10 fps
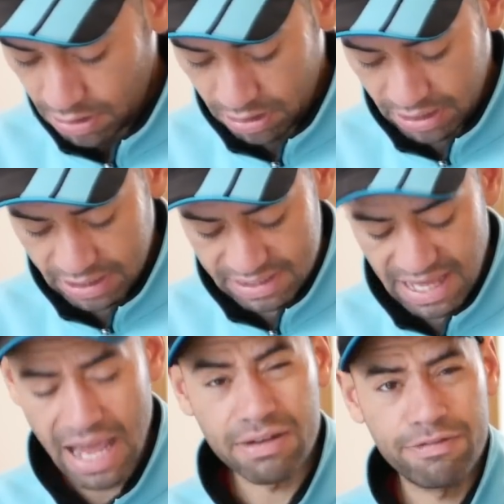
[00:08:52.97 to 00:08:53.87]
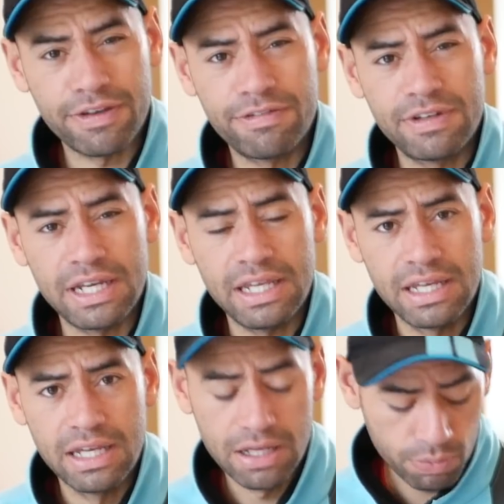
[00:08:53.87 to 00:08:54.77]
think it's the N50,
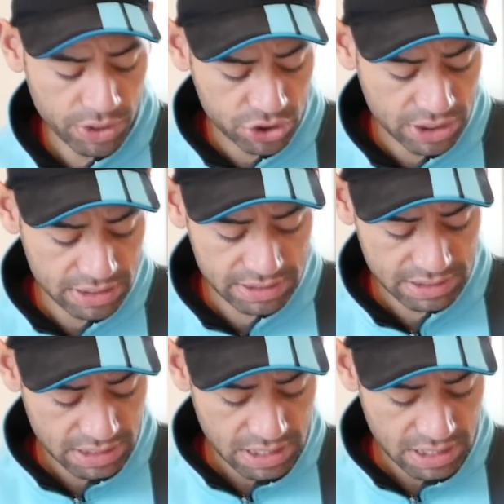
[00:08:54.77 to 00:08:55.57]
which is,